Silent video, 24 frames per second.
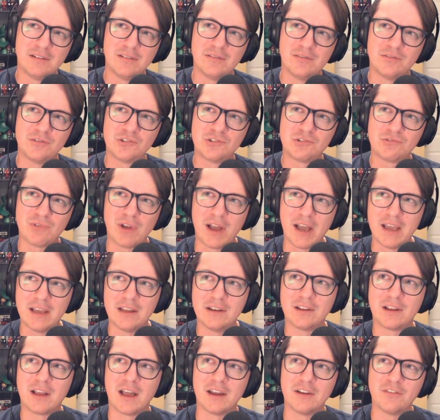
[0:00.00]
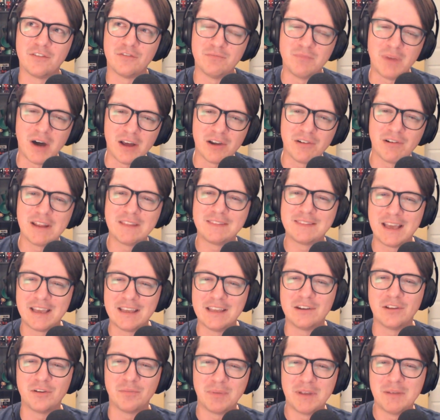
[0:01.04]
try to kind of moderate that,
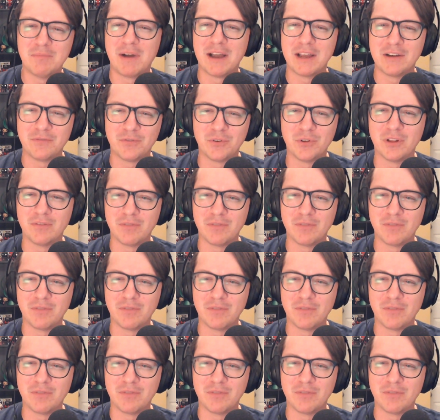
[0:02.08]
be mindful